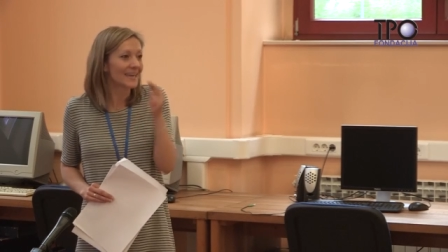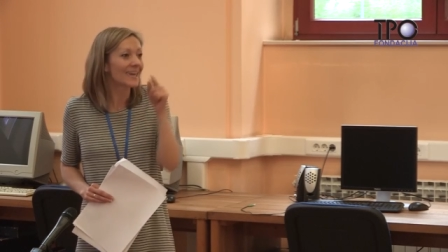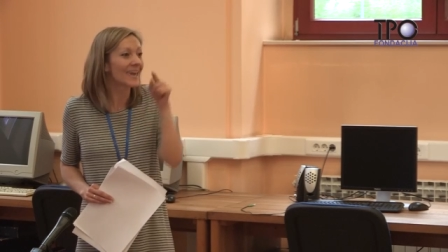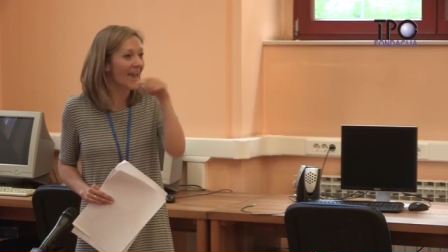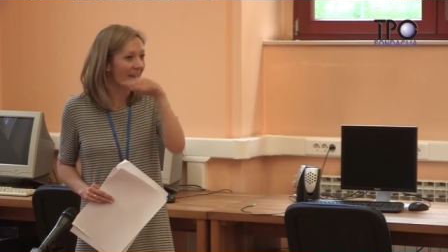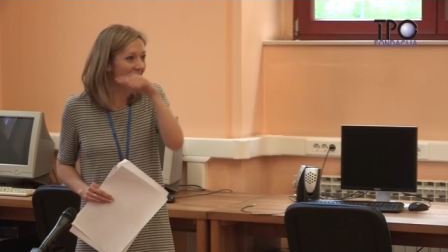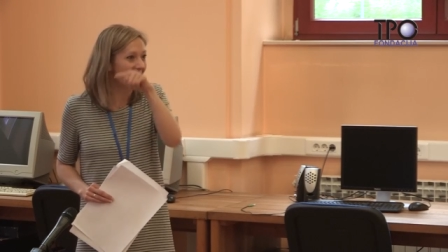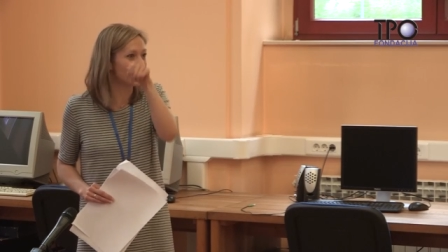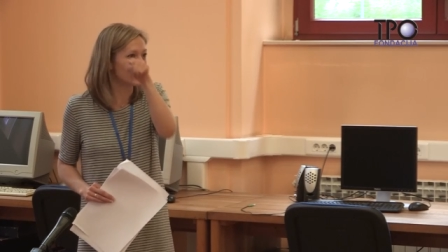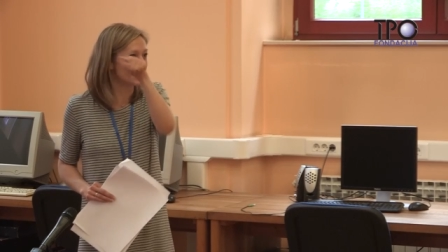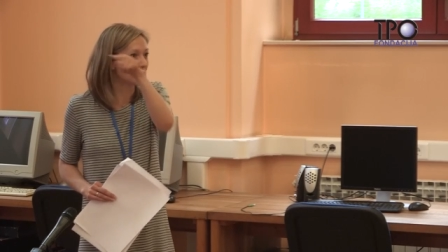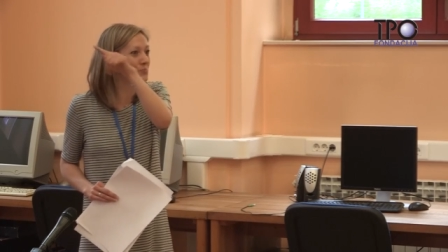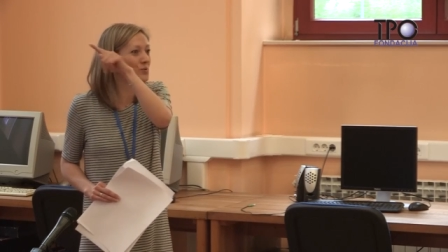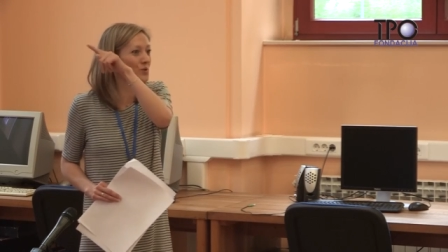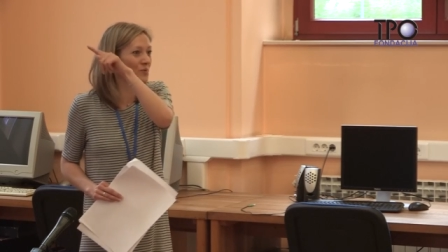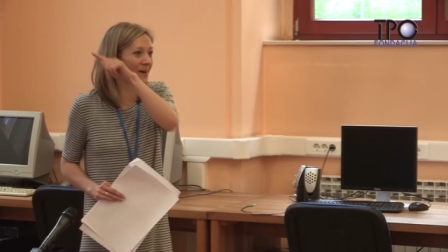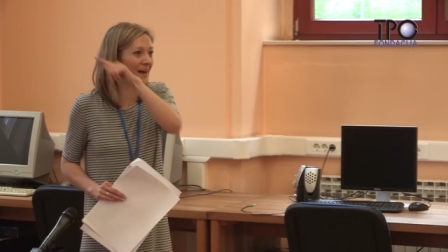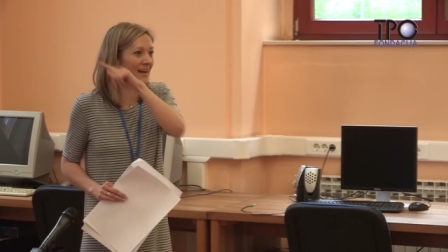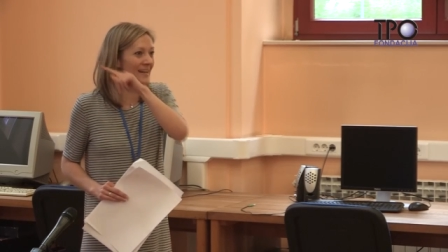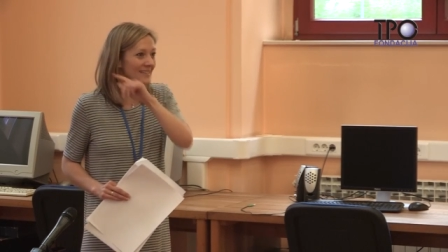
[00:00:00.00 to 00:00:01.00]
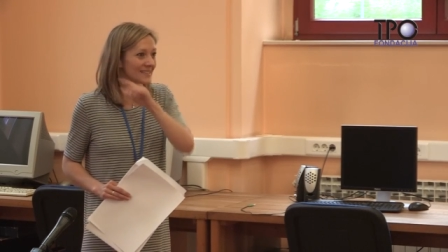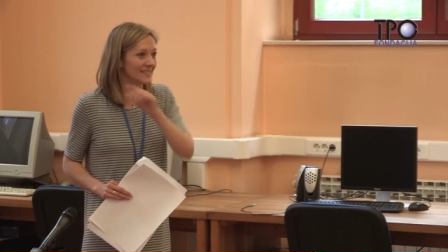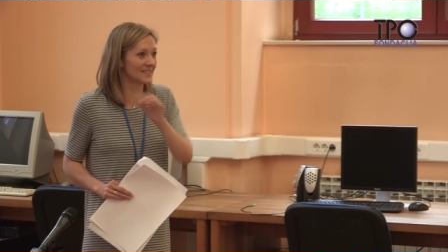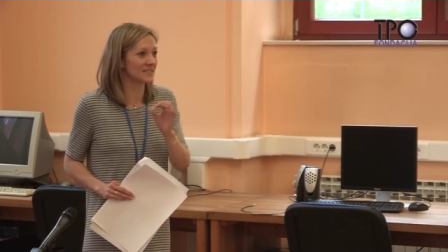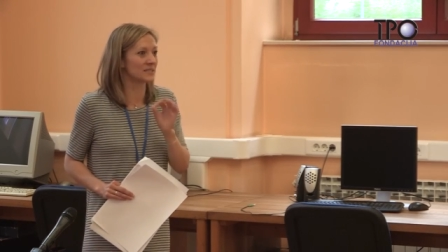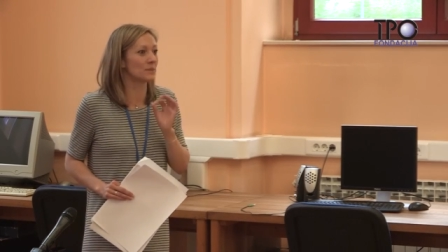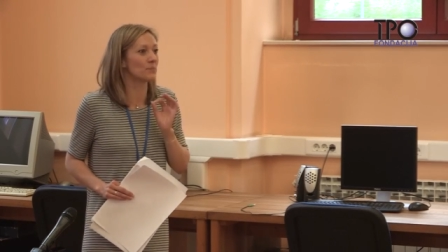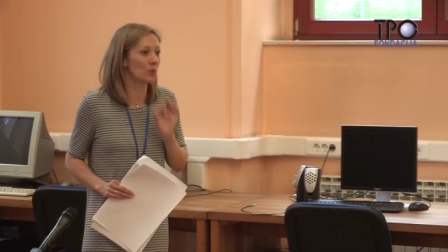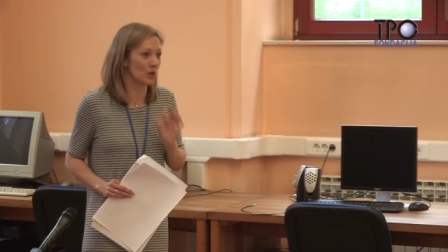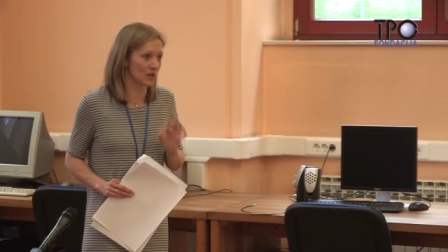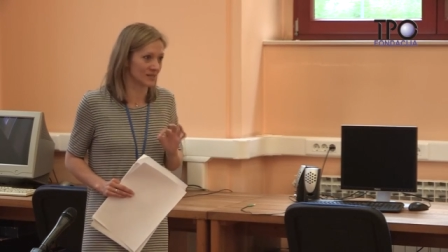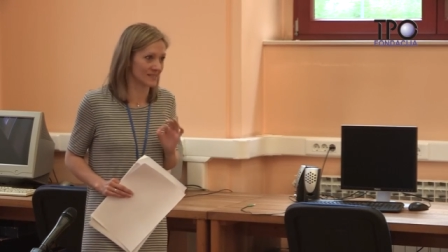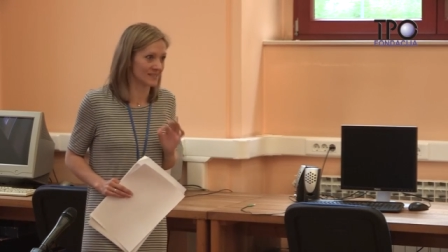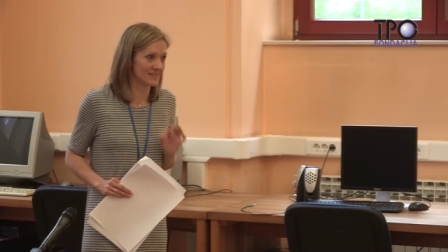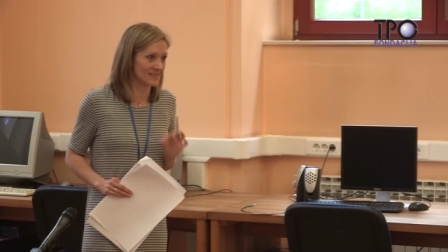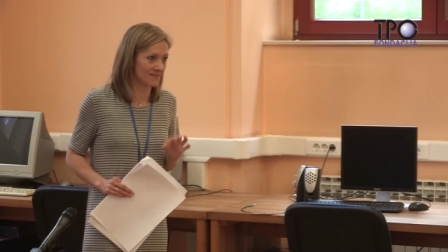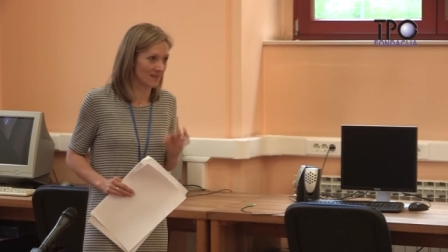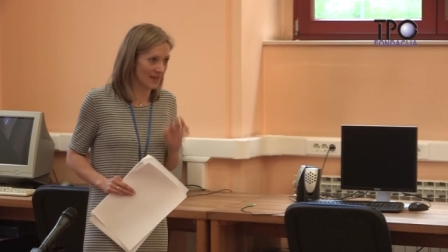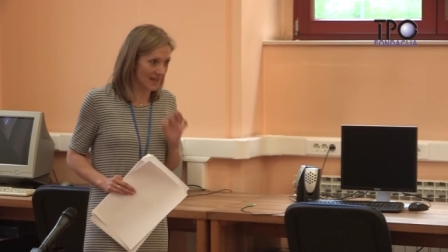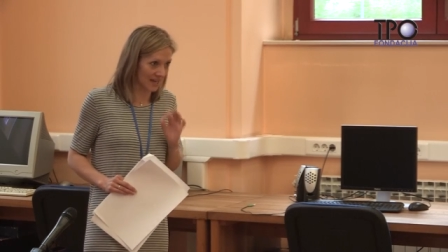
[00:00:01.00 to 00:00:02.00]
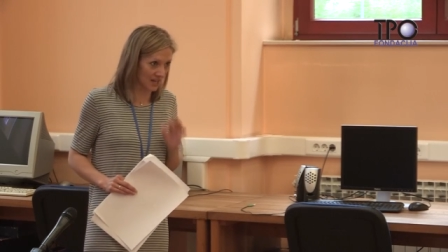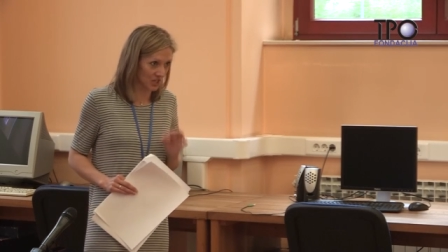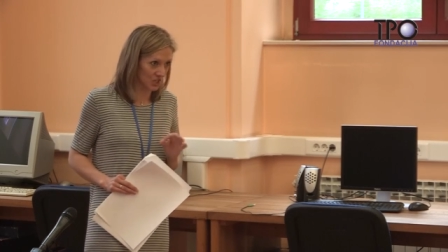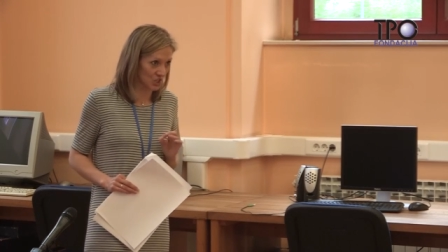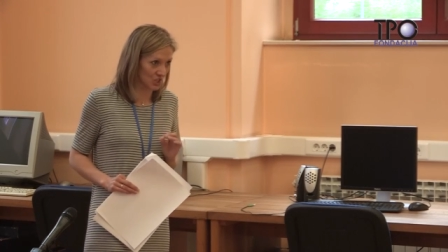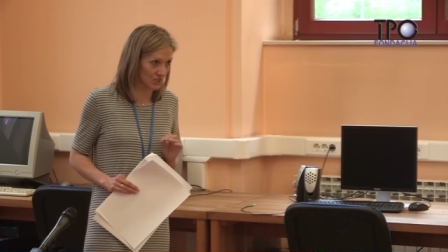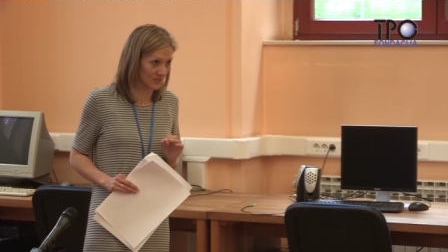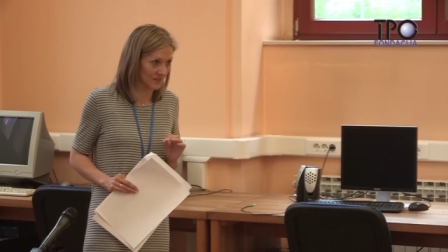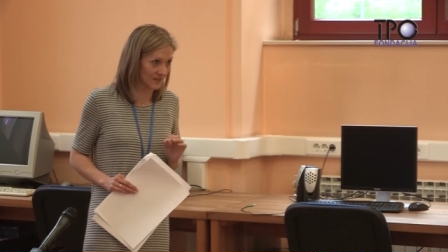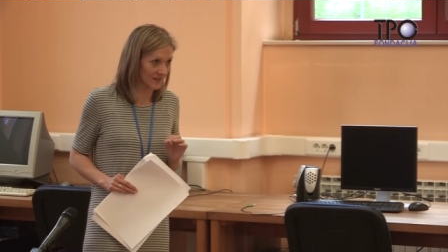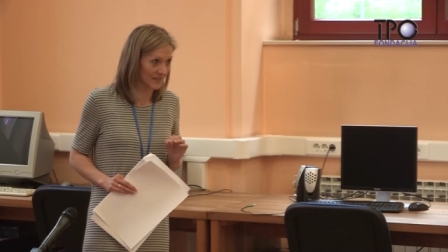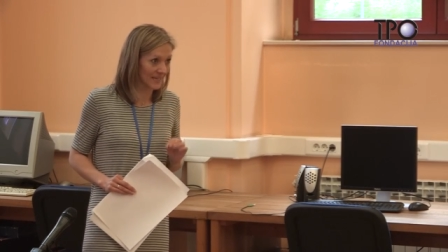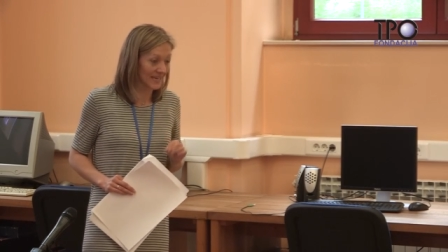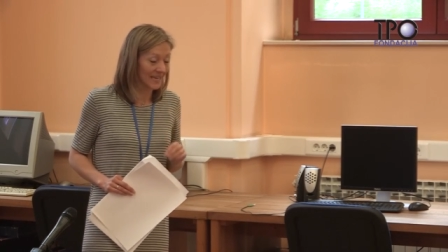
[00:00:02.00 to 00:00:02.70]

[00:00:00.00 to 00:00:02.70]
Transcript: can provide the positive action.